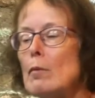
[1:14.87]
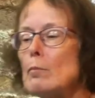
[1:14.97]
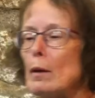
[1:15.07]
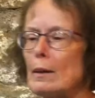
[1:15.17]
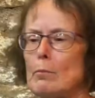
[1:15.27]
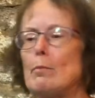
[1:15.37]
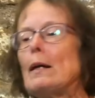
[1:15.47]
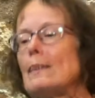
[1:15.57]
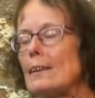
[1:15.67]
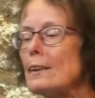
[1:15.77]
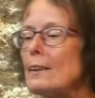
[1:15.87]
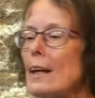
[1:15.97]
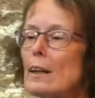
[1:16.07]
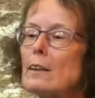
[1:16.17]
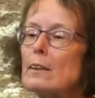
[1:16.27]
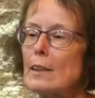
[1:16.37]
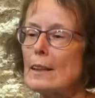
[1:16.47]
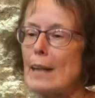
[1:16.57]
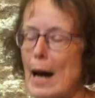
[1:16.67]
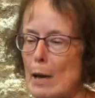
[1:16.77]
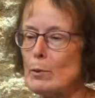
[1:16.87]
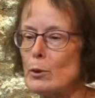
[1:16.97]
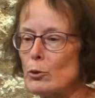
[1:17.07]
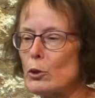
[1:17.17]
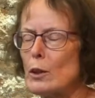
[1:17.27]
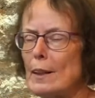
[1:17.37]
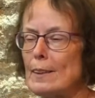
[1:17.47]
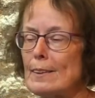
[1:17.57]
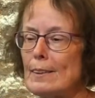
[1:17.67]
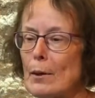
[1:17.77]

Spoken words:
But basically, there are three types of stress.